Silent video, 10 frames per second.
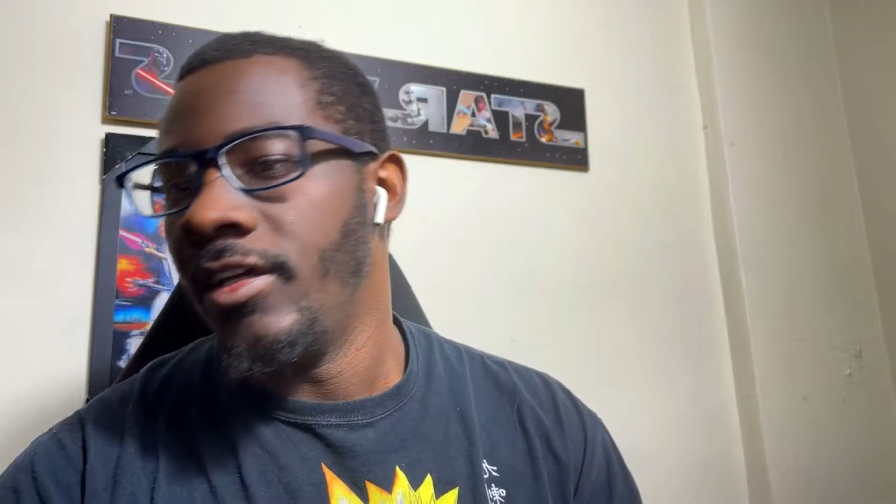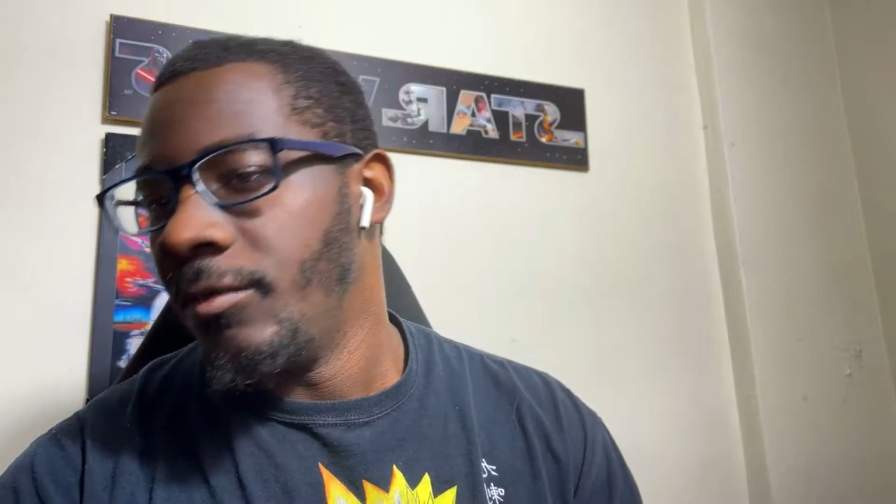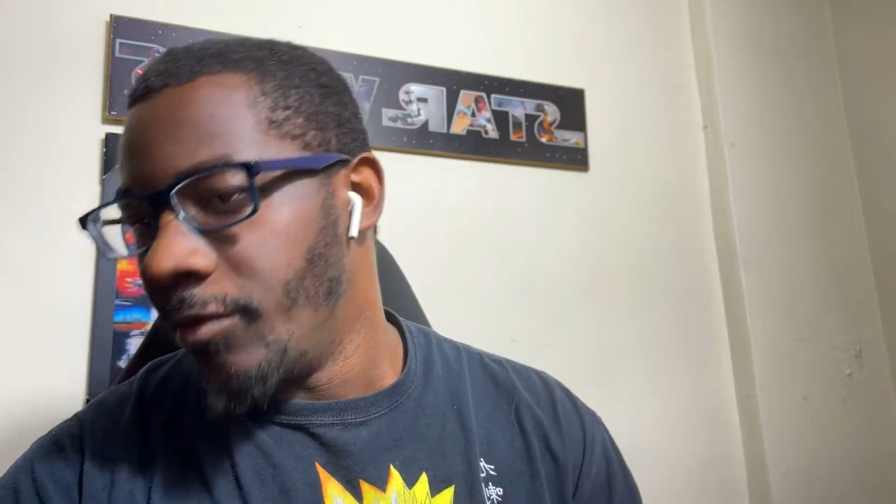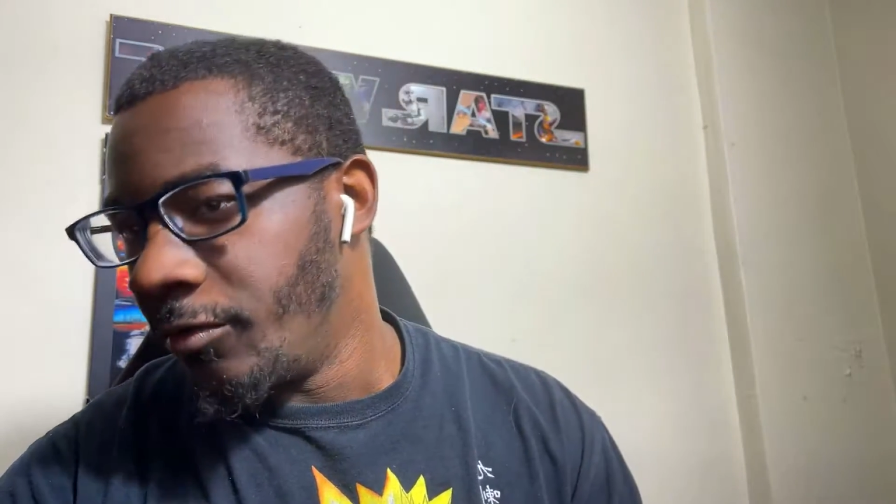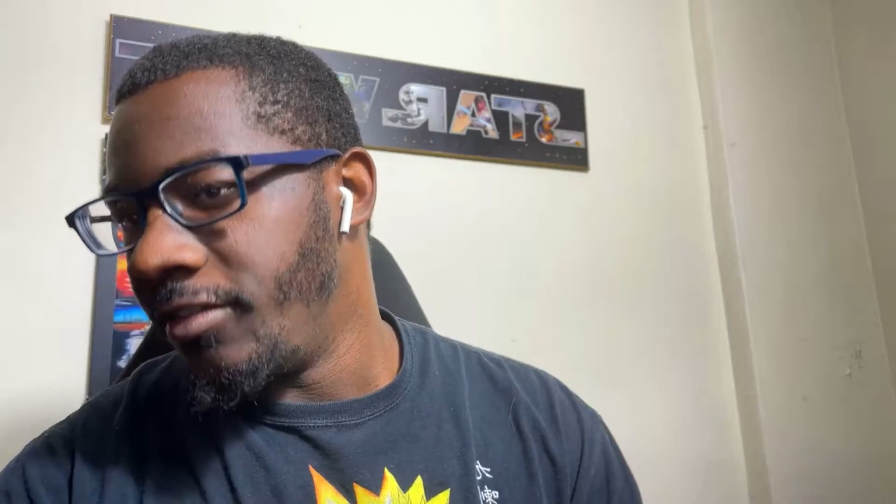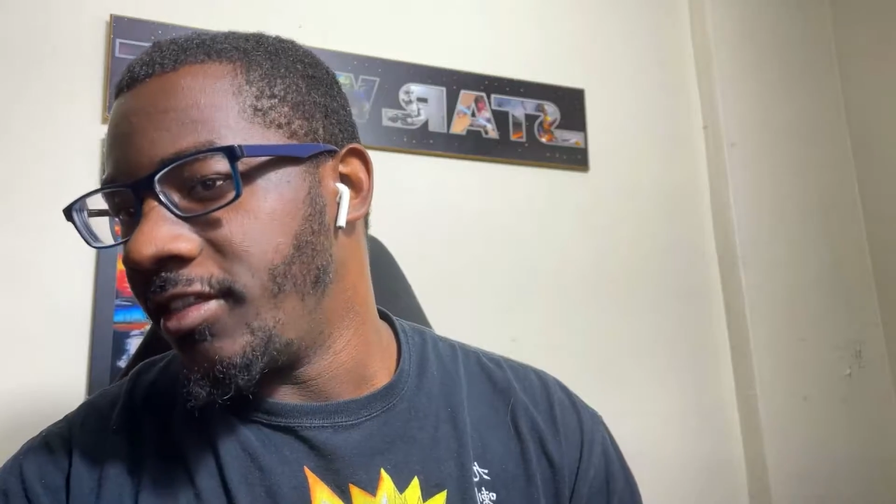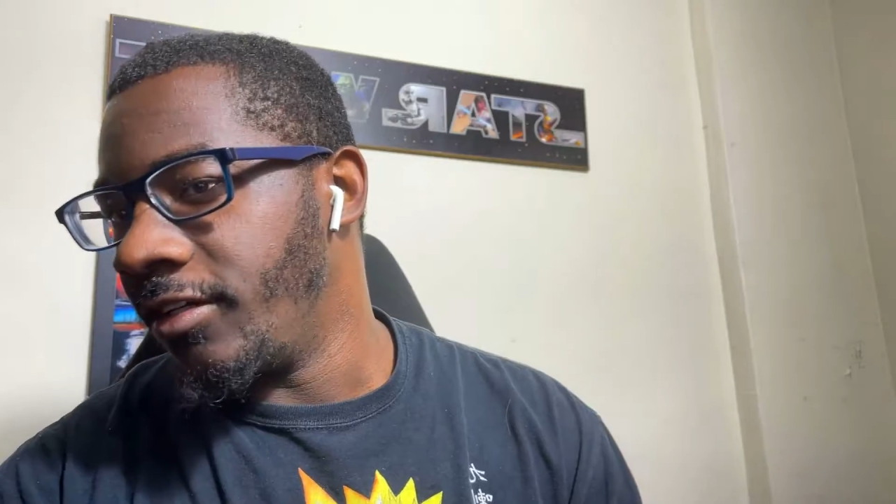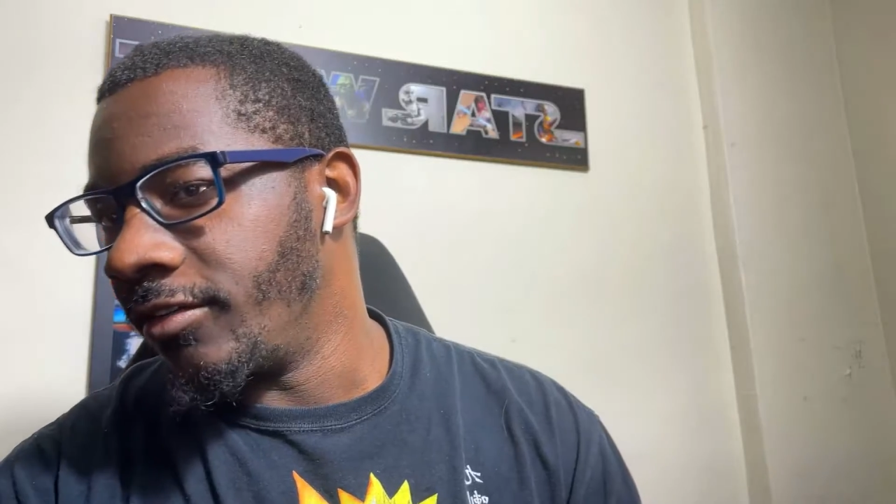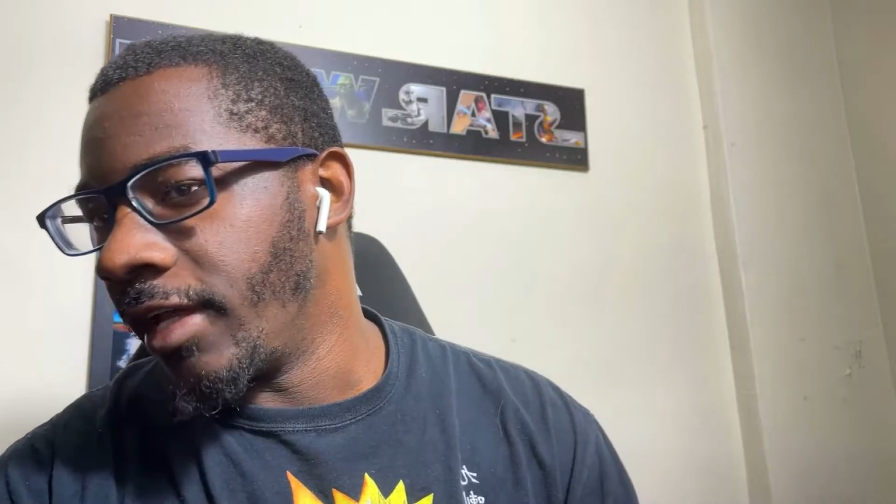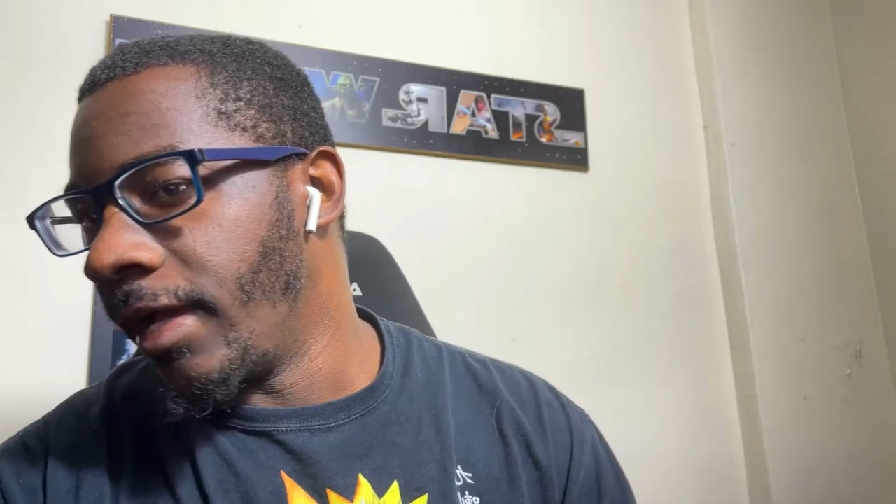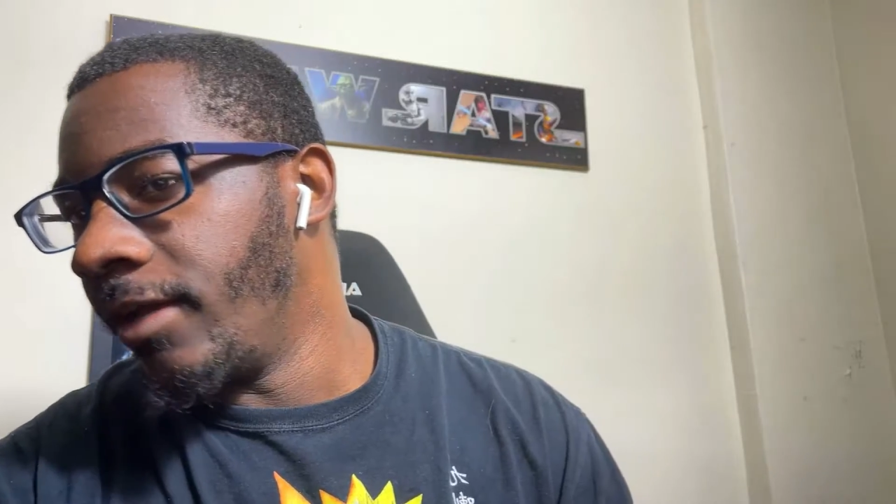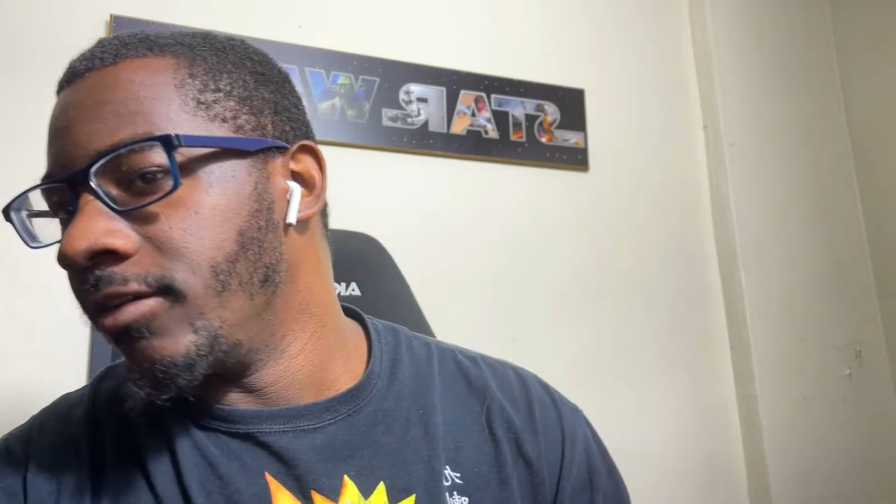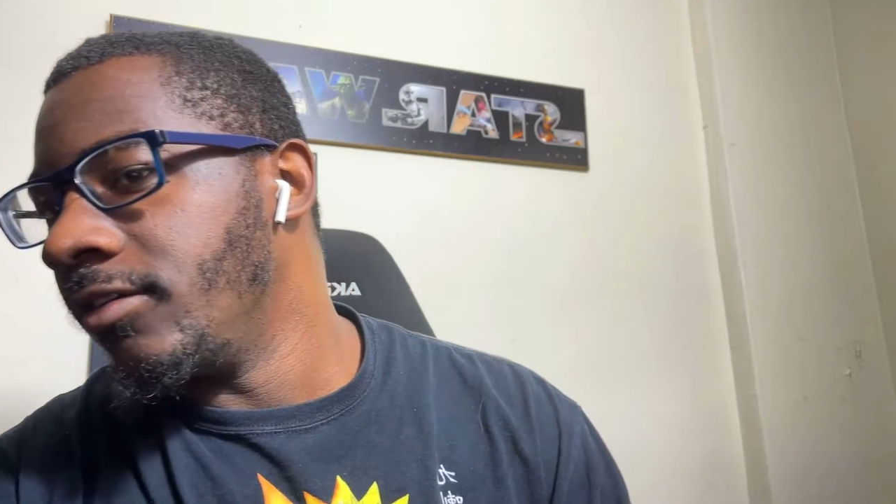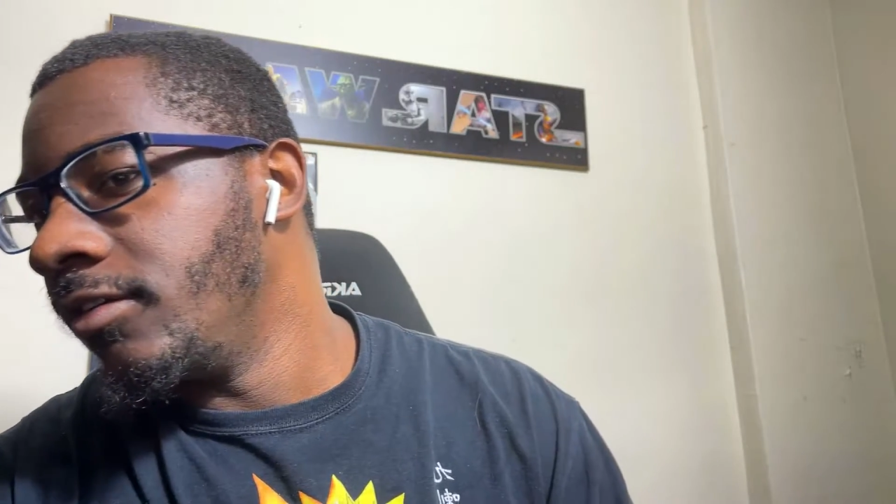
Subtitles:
but we settled, guys.